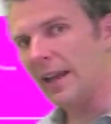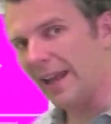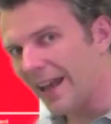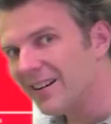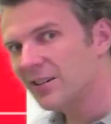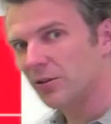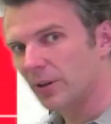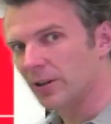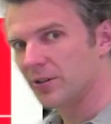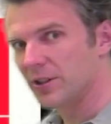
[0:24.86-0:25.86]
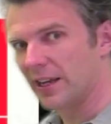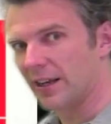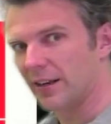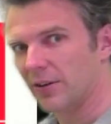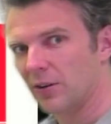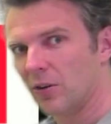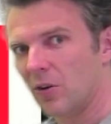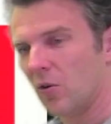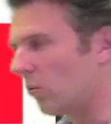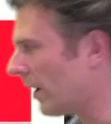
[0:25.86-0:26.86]
and to understand
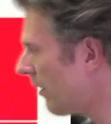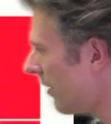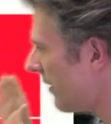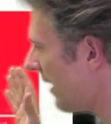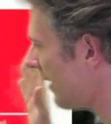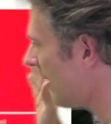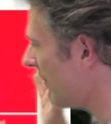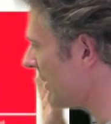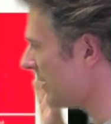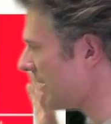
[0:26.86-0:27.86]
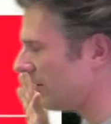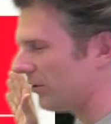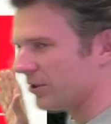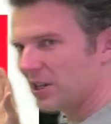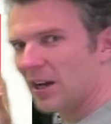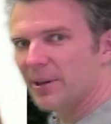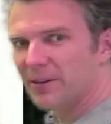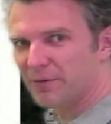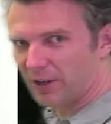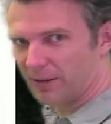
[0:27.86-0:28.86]
where are the economic signals
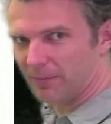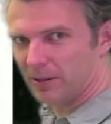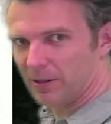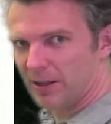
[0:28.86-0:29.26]
coming from